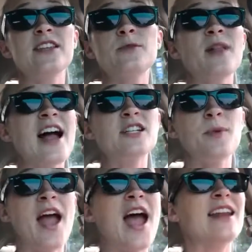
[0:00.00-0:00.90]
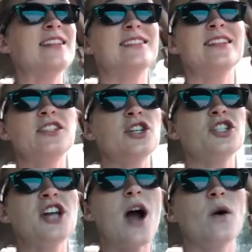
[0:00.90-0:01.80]
at the splash pad and took
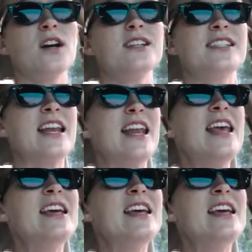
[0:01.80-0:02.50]
showers, and